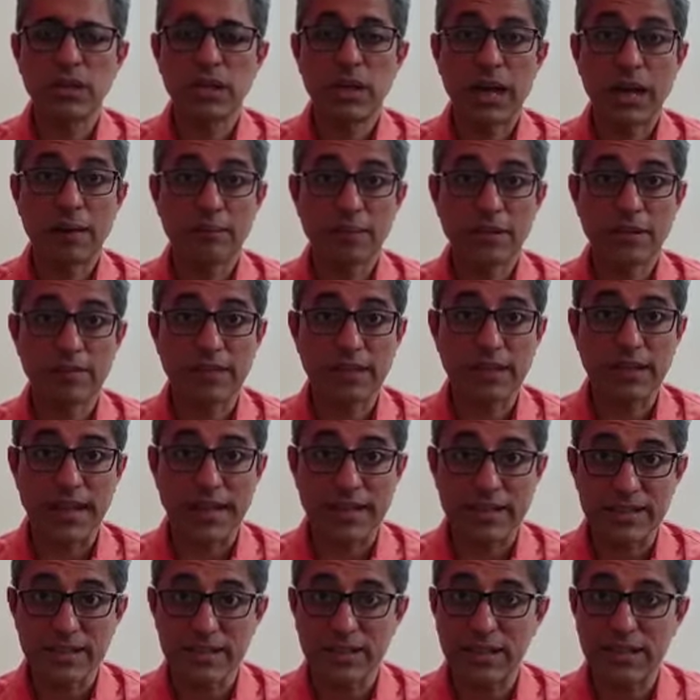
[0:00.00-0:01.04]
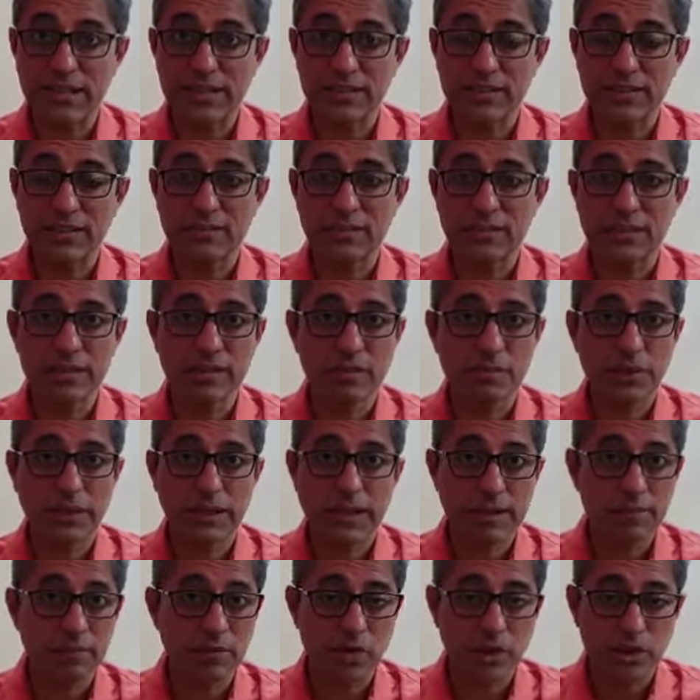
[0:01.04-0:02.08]
I'm giving excellent service, but
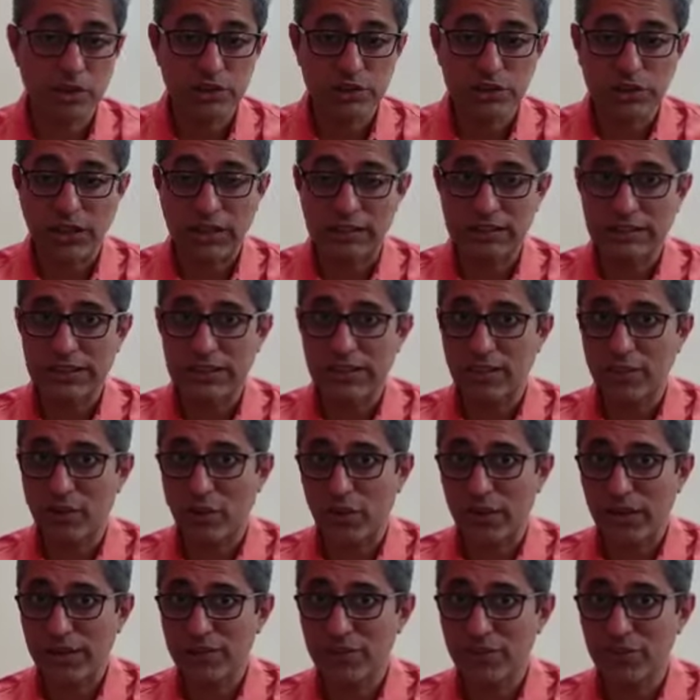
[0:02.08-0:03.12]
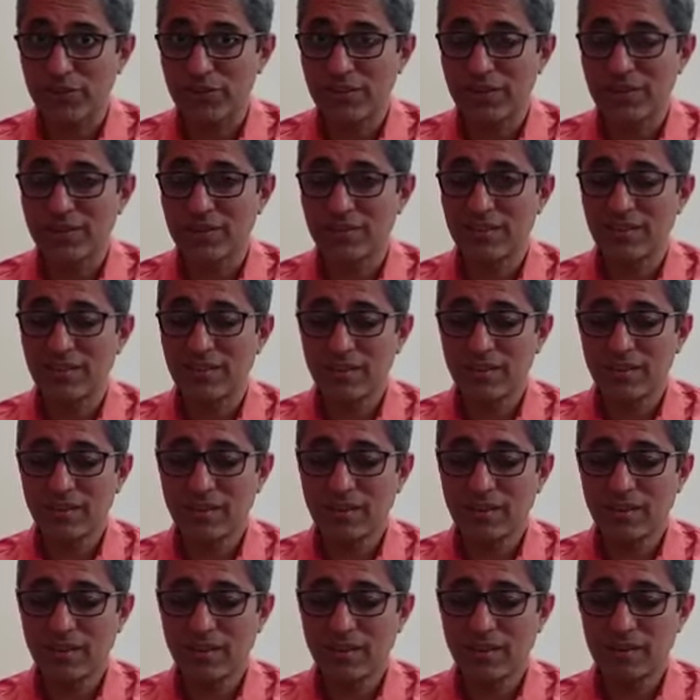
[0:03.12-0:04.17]
I'm not charging according to the
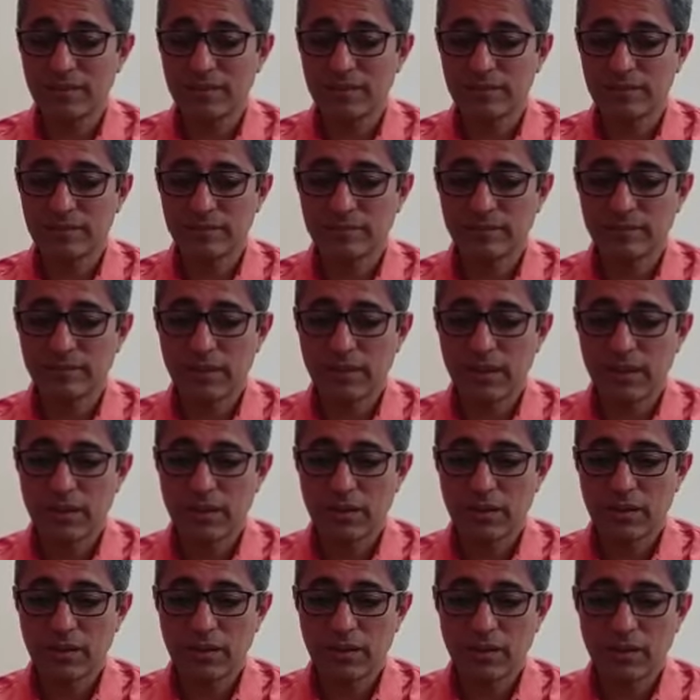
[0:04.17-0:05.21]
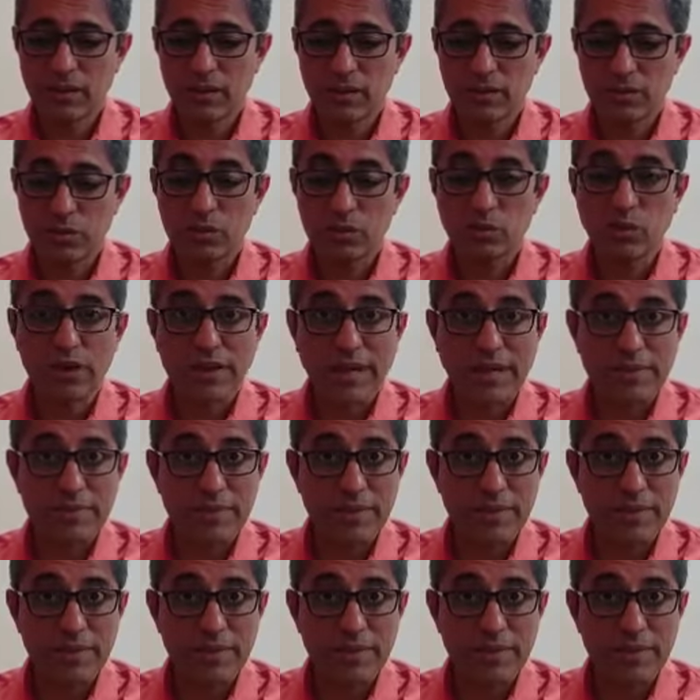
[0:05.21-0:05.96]
um, to what I'm